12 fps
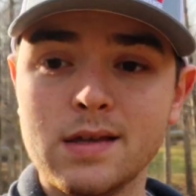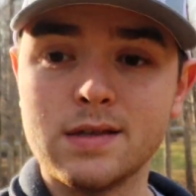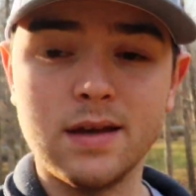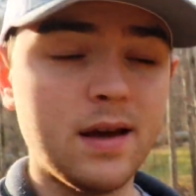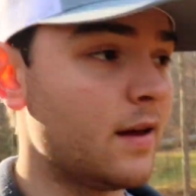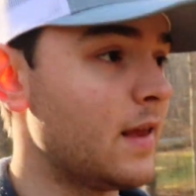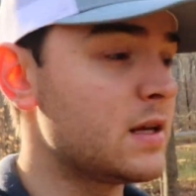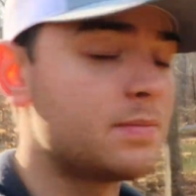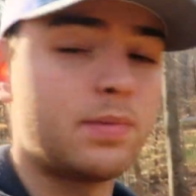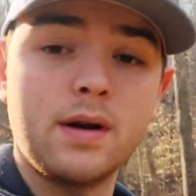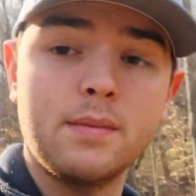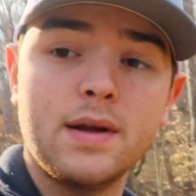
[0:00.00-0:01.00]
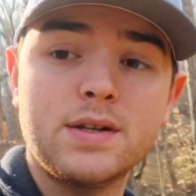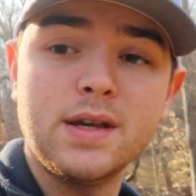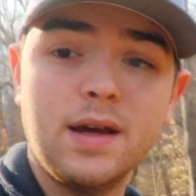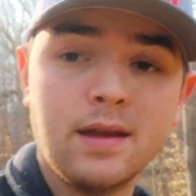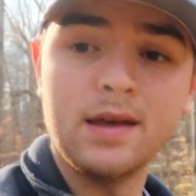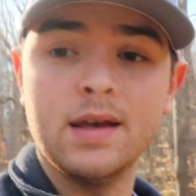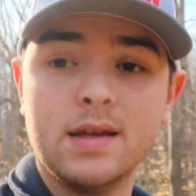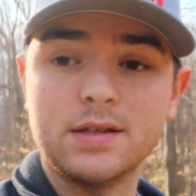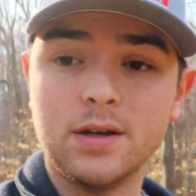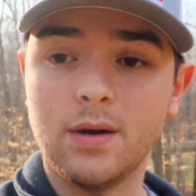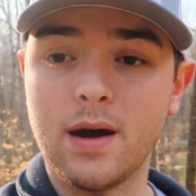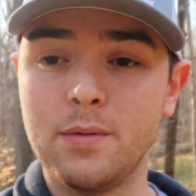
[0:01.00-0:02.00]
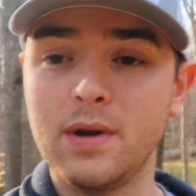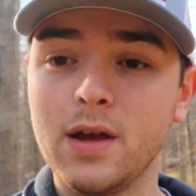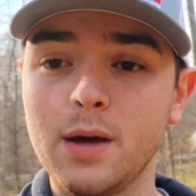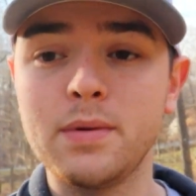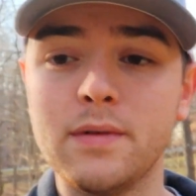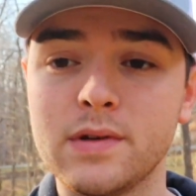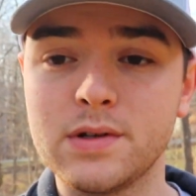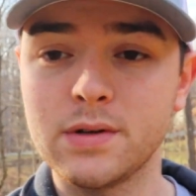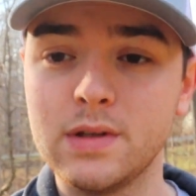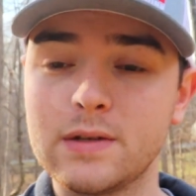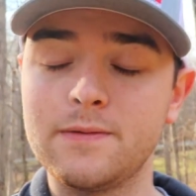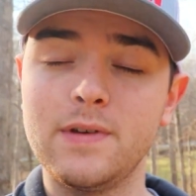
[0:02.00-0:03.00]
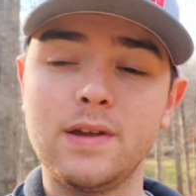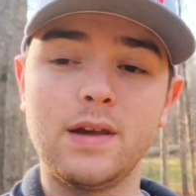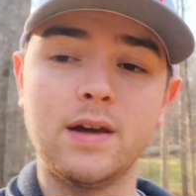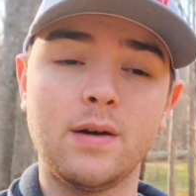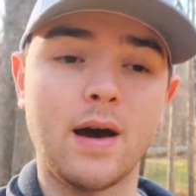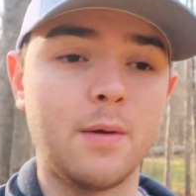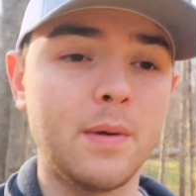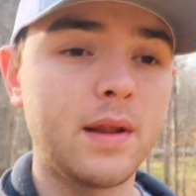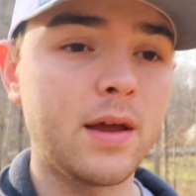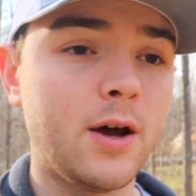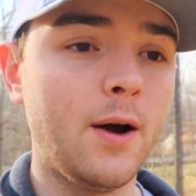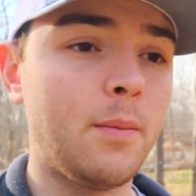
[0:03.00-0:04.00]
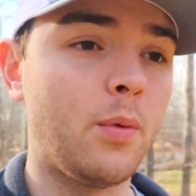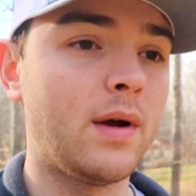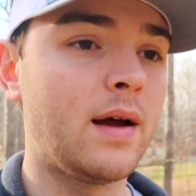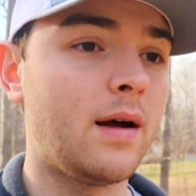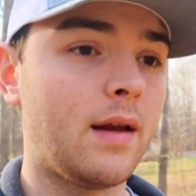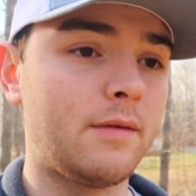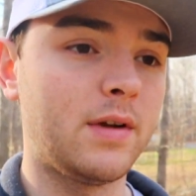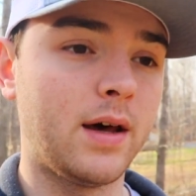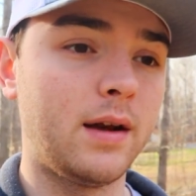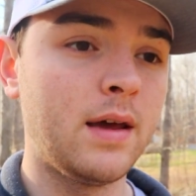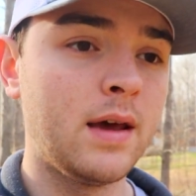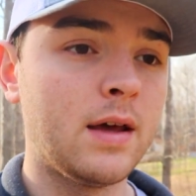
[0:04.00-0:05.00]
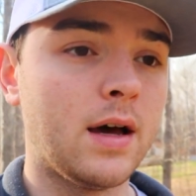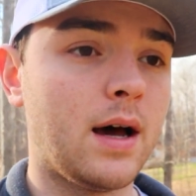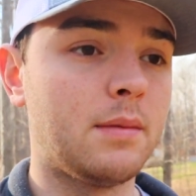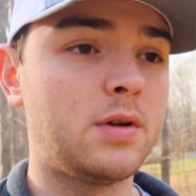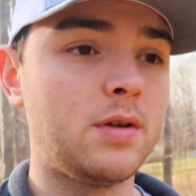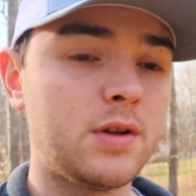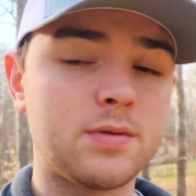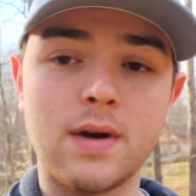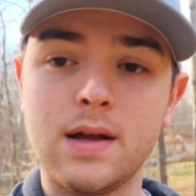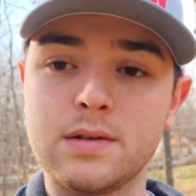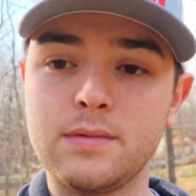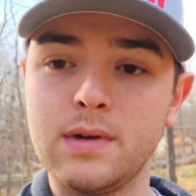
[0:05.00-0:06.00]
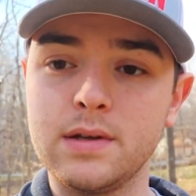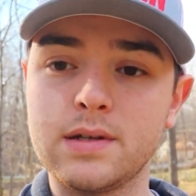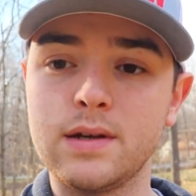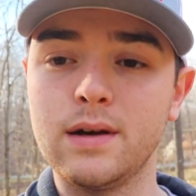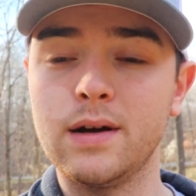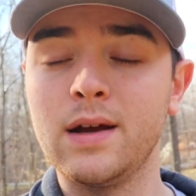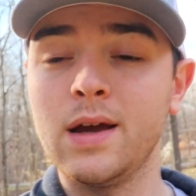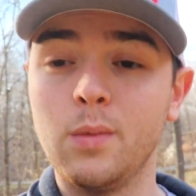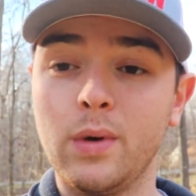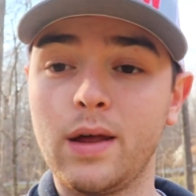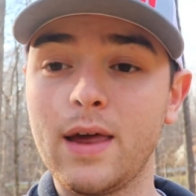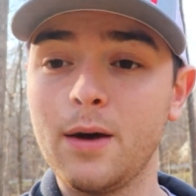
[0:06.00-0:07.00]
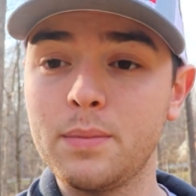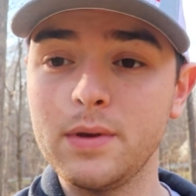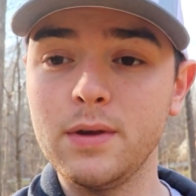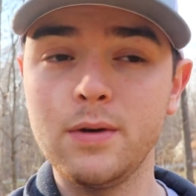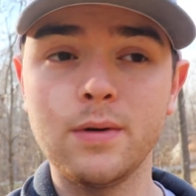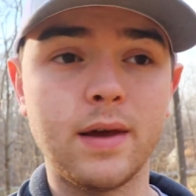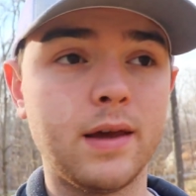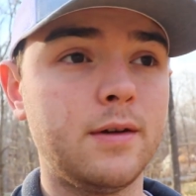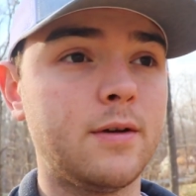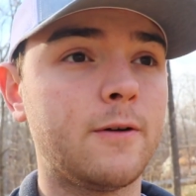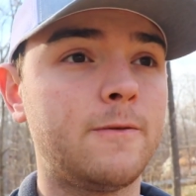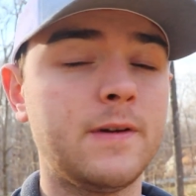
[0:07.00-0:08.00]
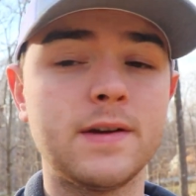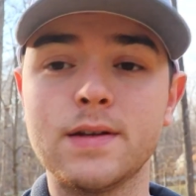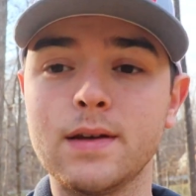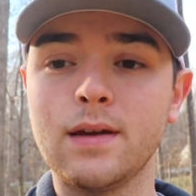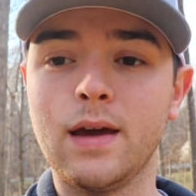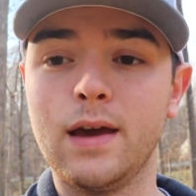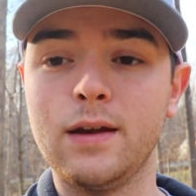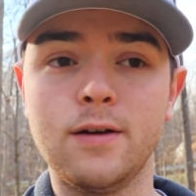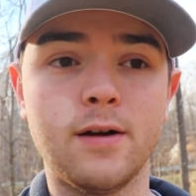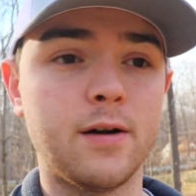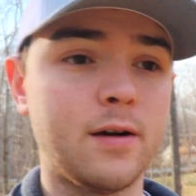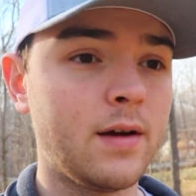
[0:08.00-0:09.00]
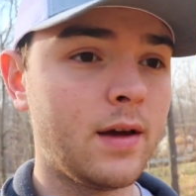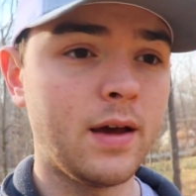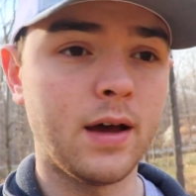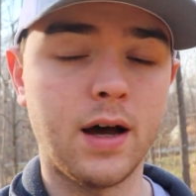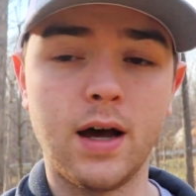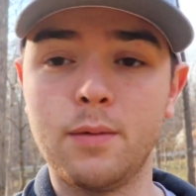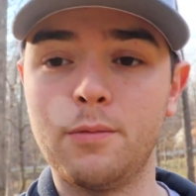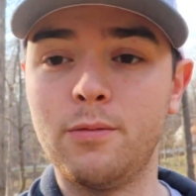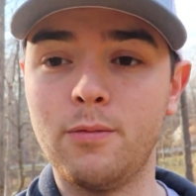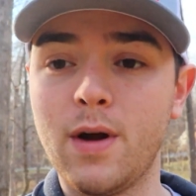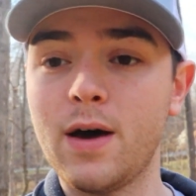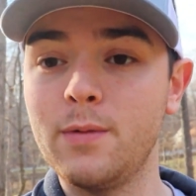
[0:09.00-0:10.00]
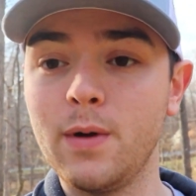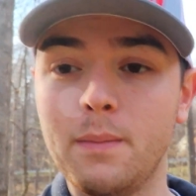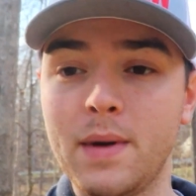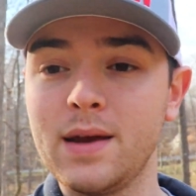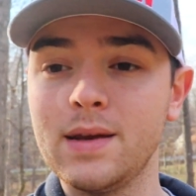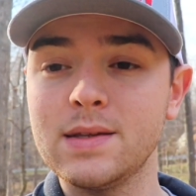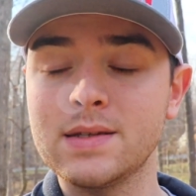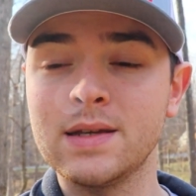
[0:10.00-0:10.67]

So yeah, that's pretty much it. So I really hope you've enjoyed this video. I really hope what all I've done to these rods and reels here will help you in your fishing and your rod and reel maintenance.